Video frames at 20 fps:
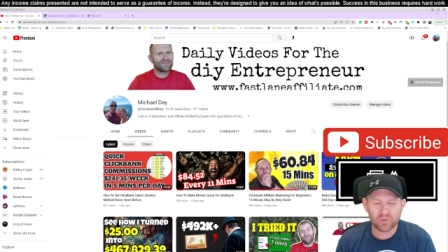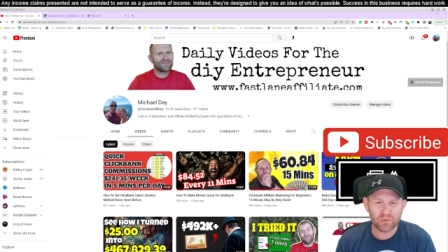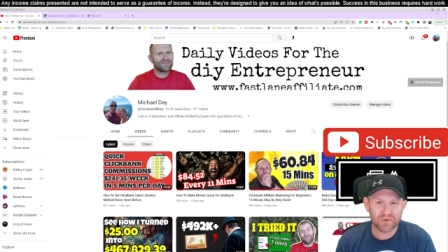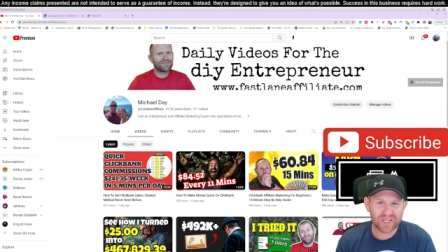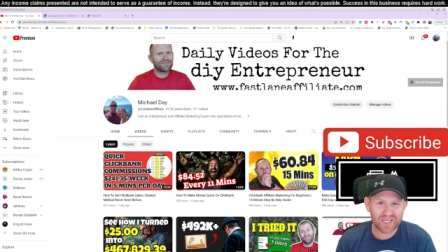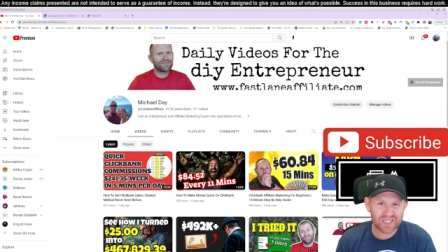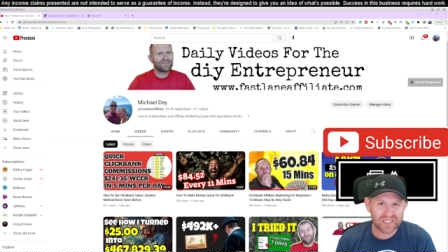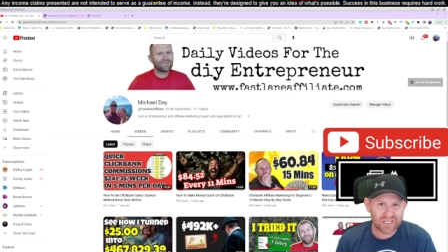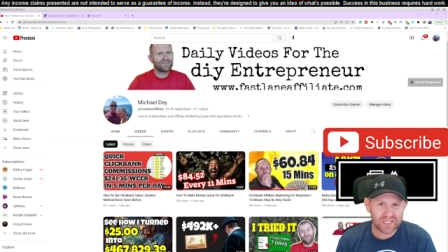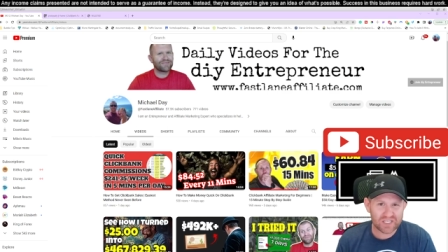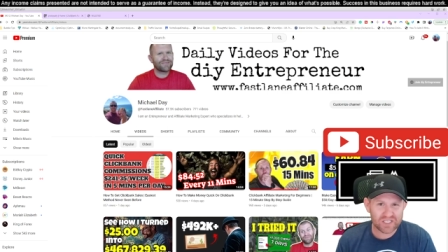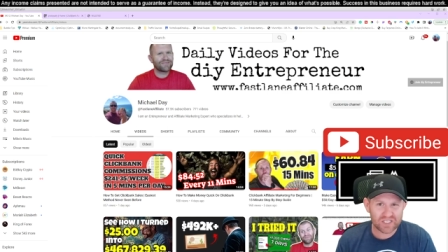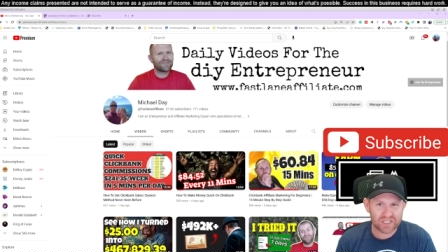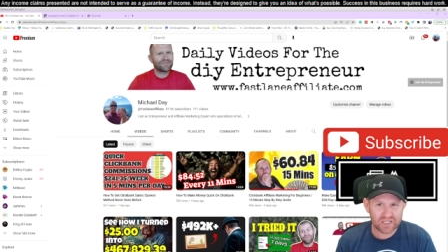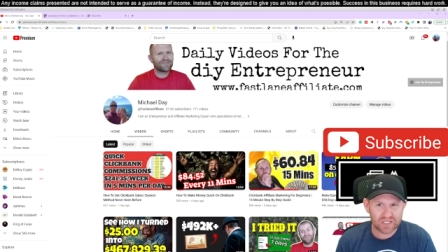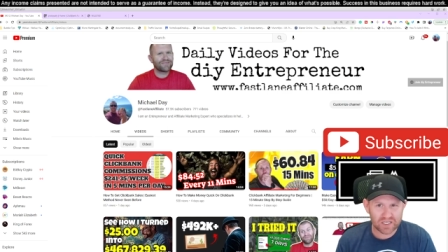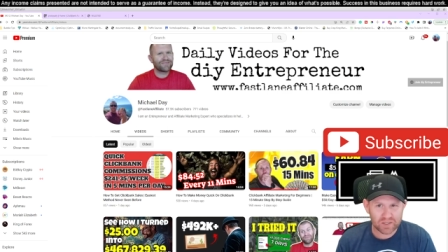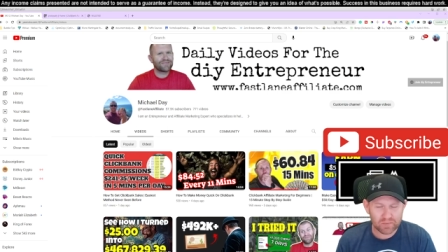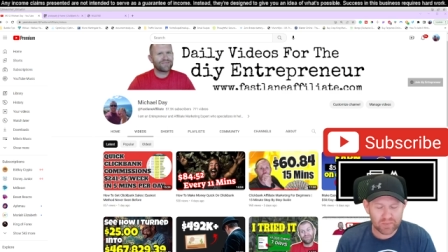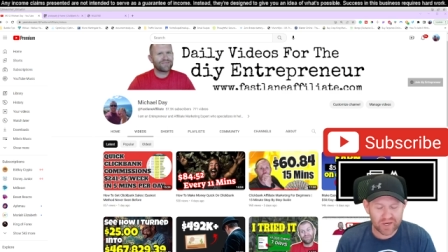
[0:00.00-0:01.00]
when they teach
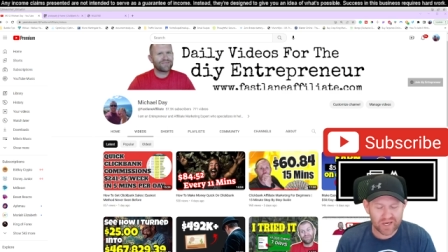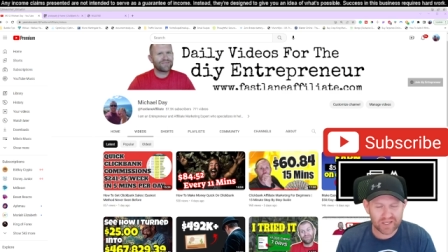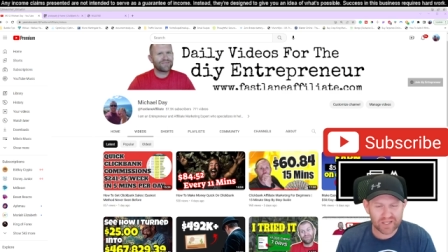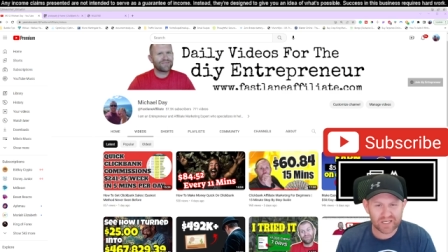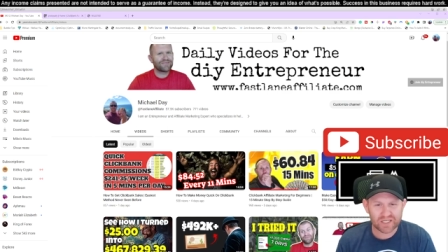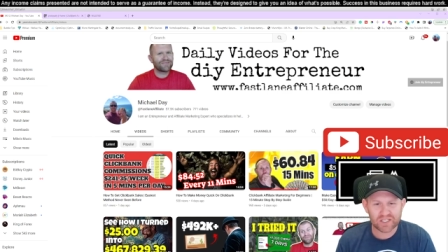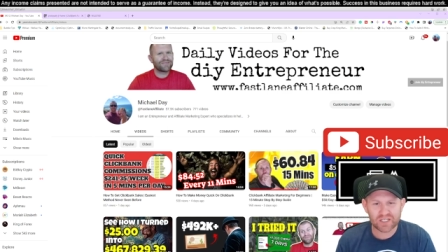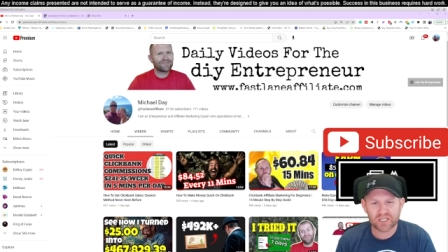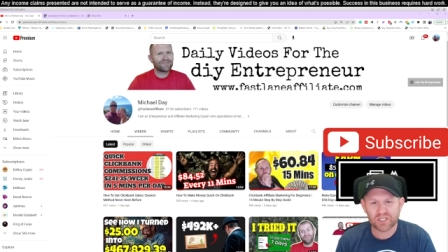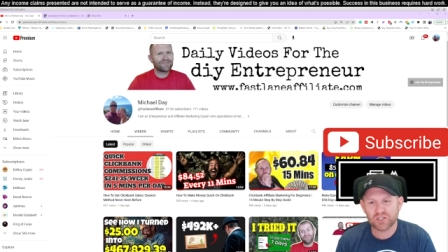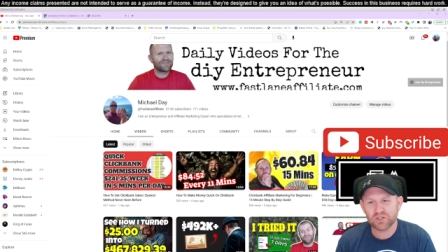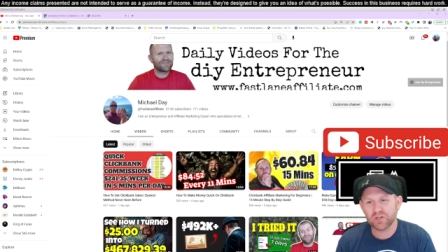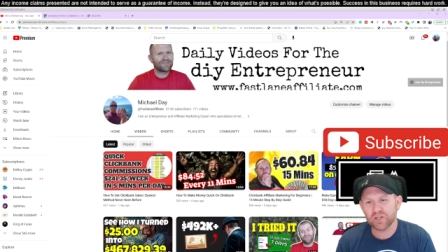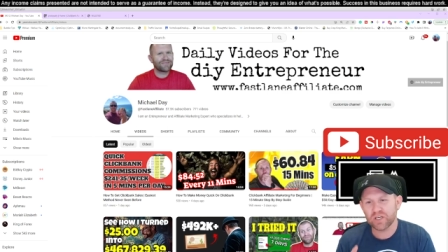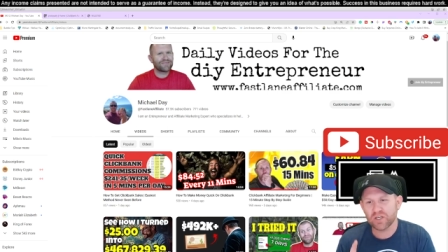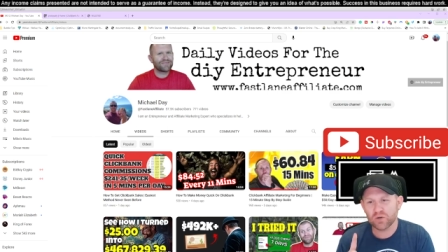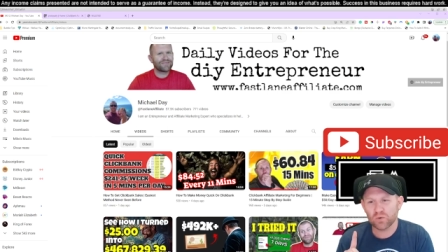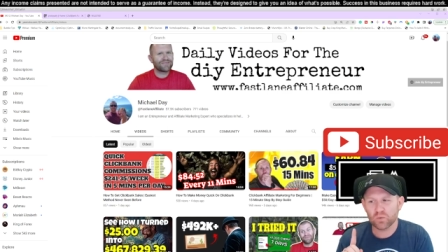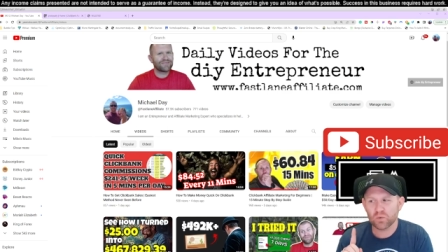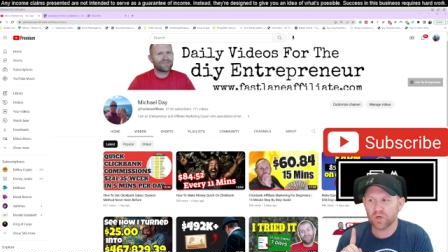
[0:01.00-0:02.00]
ClickBank, they teach you to
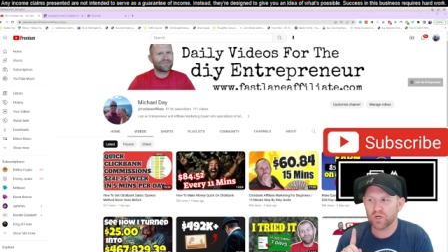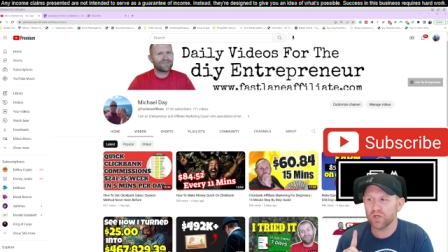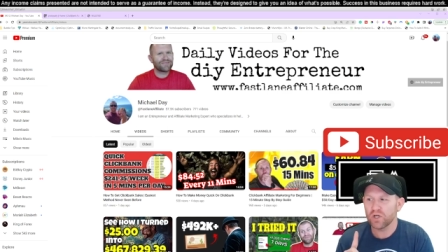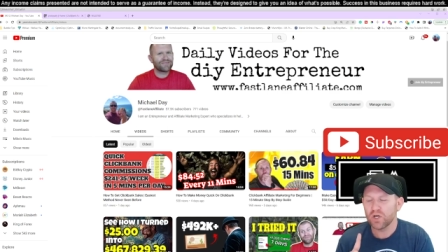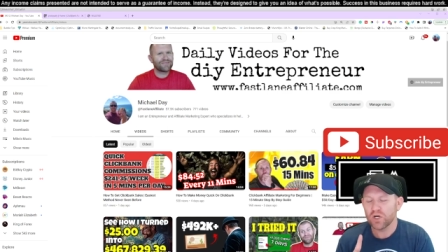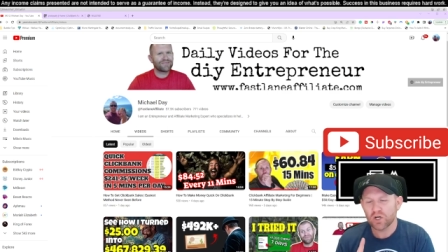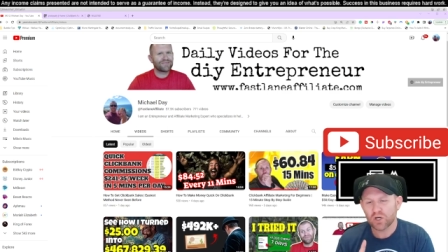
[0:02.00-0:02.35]
either one,